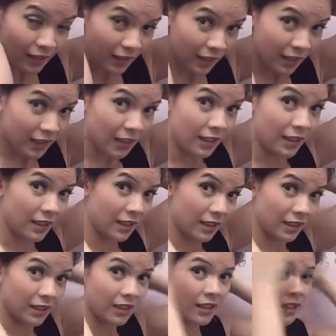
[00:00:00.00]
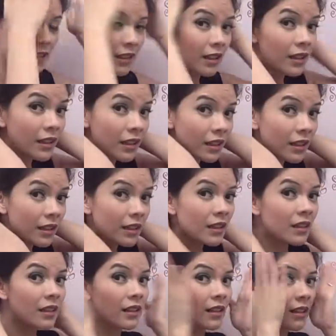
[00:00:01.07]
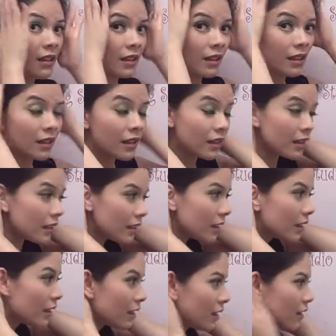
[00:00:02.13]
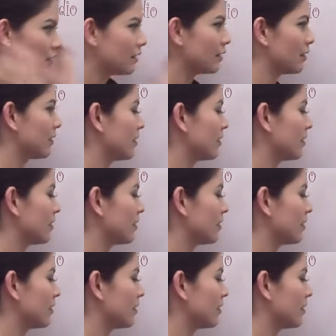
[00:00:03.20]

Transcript: Nothing is said.